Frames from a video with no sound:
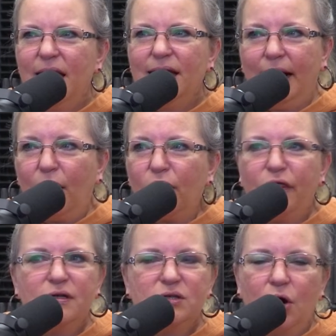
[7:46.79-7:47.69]
Get out a
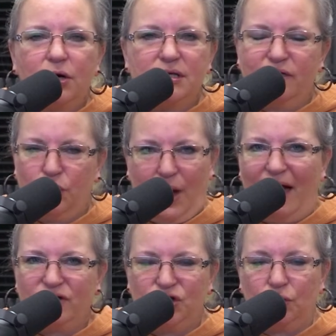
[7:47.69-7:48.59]
thesaurus if you
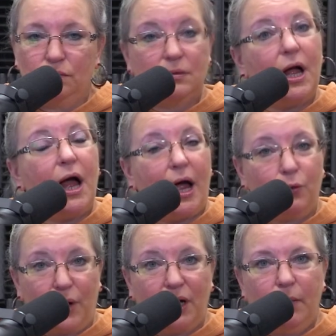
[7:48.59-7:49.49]
have to. I
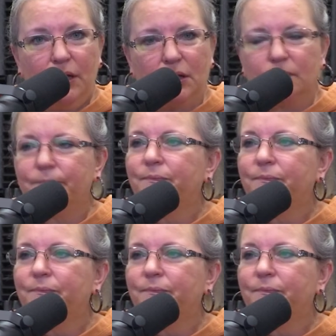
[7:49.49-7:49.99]
recommend it.